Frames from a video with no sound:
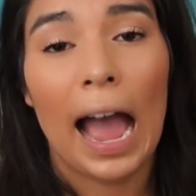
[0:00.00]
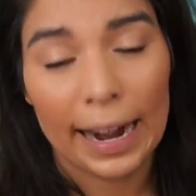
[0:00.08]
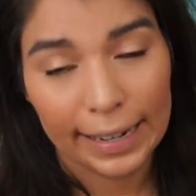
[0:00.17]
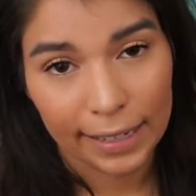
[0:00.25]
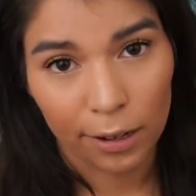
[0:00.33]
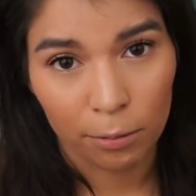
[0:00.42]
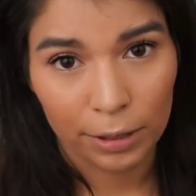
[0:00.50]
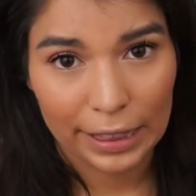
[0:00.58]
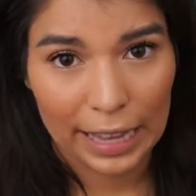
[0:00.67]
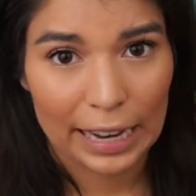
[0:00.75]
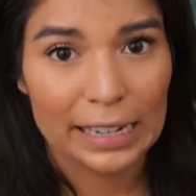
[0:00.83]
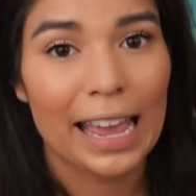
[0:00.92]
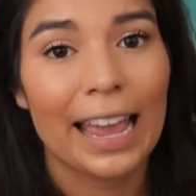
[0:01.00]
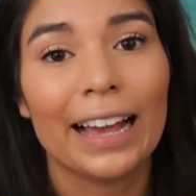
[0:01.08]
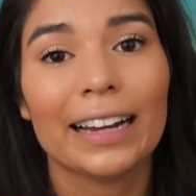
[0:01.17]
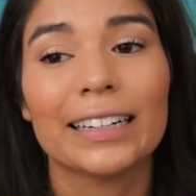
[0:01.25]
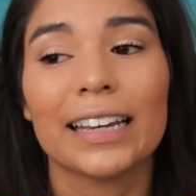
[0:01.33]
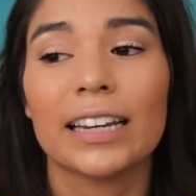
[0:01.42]
I dealt with that
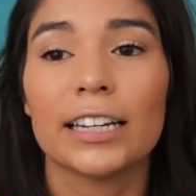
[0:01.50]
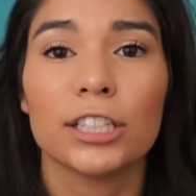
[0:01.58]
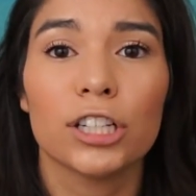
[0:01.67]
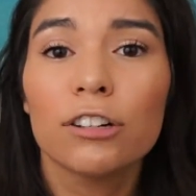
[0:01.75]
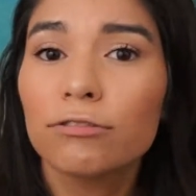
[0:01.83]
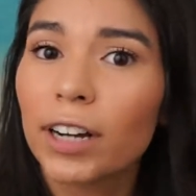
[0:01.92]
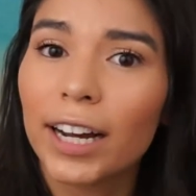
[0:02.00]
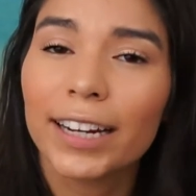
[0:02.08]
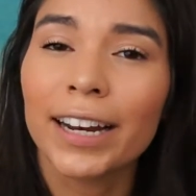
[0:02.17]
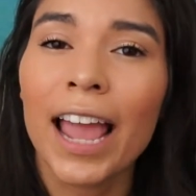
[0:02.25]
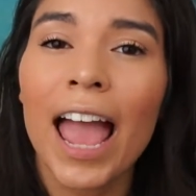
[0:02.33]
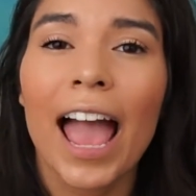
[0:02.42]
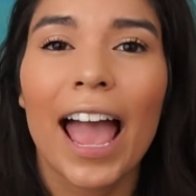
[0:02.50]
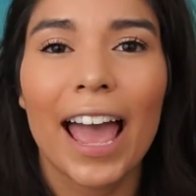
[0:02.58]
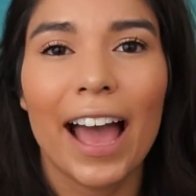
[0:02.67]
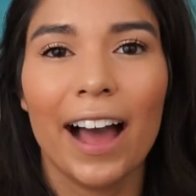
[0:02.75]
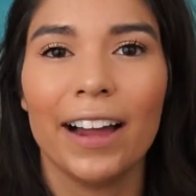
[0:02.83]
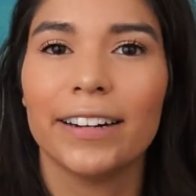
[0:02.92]
and it is no fun.
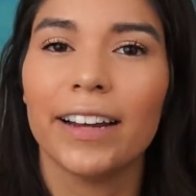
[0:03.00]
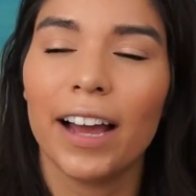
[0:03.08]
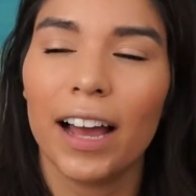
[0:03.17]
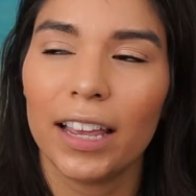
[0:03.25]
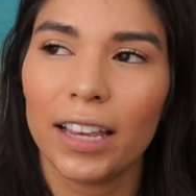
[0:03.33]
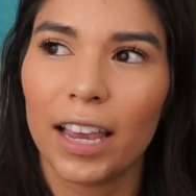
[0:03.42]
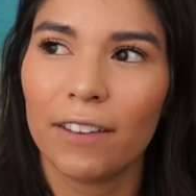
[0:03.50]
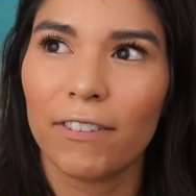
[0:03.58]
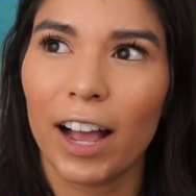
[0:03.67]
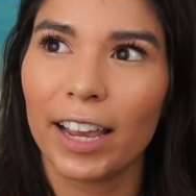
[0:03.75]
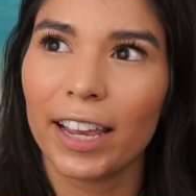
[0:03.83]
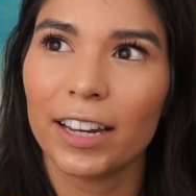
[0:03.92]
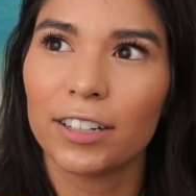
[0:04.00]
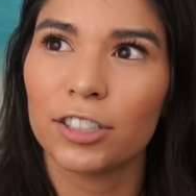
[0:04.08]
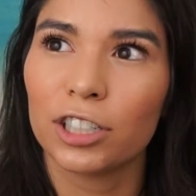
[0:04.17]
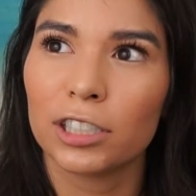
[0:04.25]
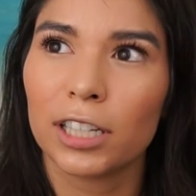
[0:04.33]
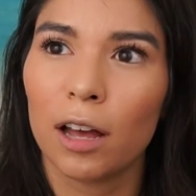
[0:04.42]
And if I can
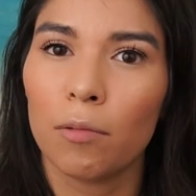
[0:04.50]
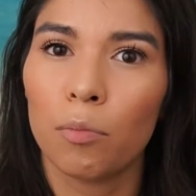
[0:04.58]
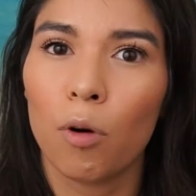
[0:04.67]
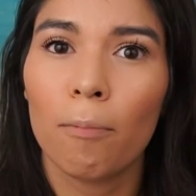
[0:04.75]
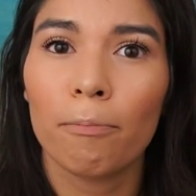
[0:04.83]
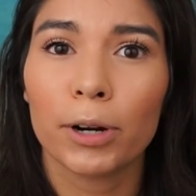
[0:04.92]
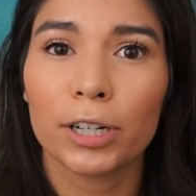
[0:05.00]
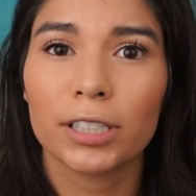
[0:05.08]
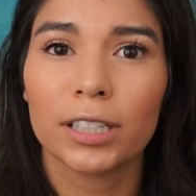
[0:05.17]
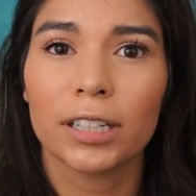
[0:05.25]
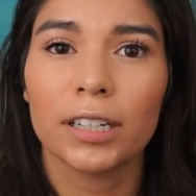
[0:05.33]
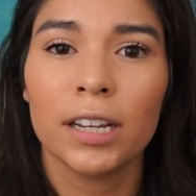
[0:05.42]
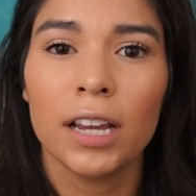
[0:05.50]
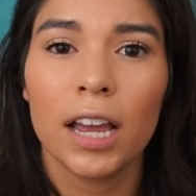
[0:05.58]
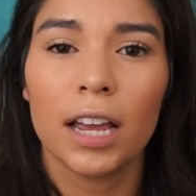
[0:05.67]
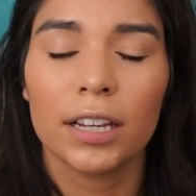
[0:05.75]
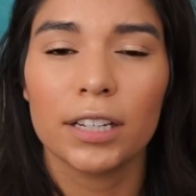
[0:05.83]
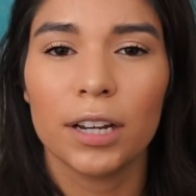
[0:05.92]
just help one person,
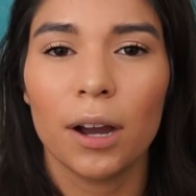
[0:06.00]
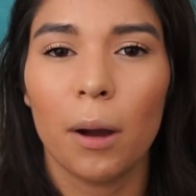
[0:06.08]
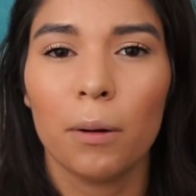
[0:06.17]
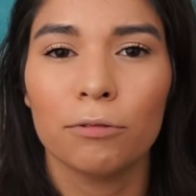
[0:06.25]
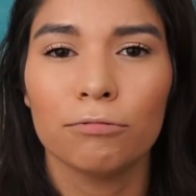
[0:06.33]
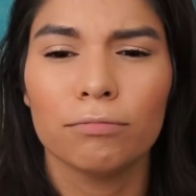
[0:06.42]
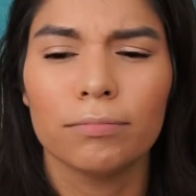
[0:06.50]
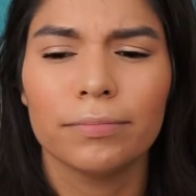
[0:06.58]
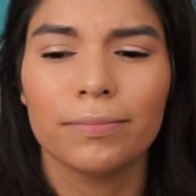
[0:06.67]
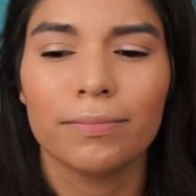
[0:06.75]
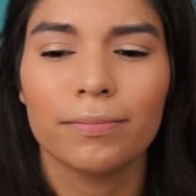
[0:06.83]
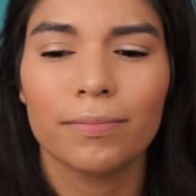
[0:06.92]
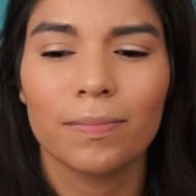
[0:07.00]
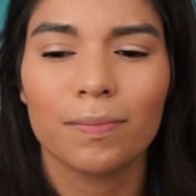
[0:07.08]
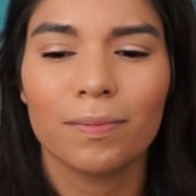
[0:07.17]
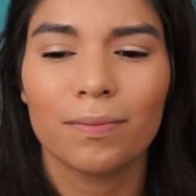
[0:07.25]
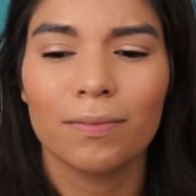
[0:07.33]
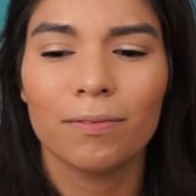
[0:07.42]
you know,
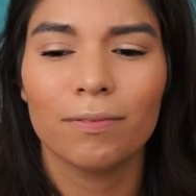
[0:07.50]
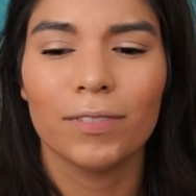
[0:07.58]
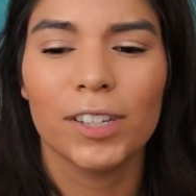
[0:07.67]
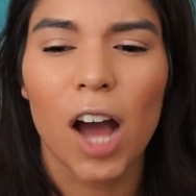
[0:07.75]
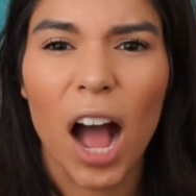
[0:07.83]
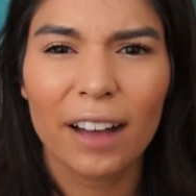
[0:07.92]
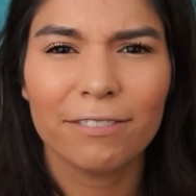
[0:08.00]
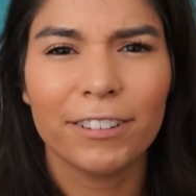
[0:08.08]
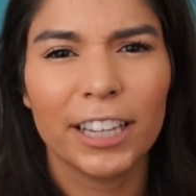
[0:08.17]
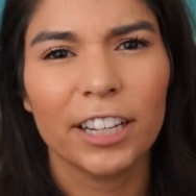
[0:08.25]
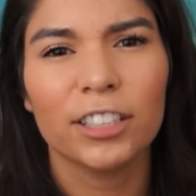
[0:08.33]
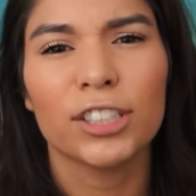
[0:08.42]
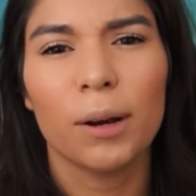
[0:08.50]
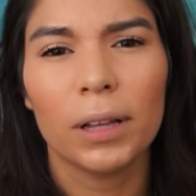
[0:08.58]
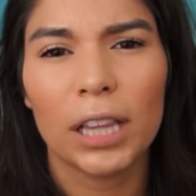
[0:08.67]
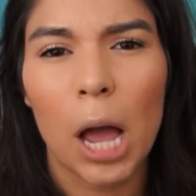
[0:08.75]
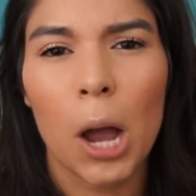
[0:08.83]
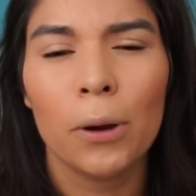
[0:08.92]
not feel so
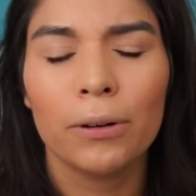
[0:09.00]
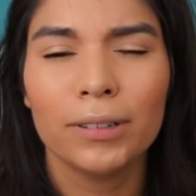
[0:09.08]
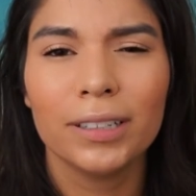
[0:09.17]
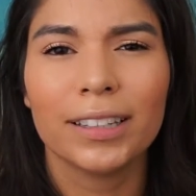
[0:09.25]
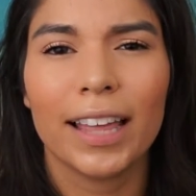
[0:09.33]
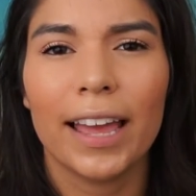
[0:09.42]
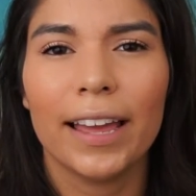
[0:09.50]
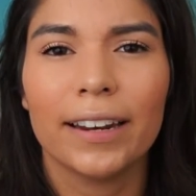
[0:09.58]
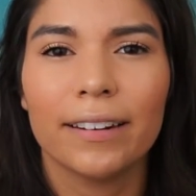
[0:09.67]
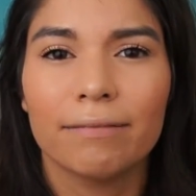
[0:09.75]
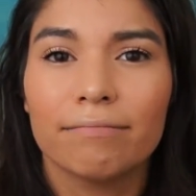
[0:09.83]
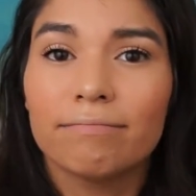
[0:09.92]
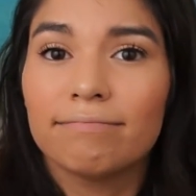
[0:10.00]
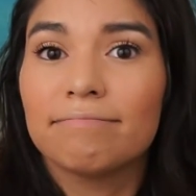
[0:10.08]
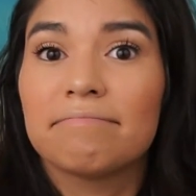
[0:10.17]
alone, then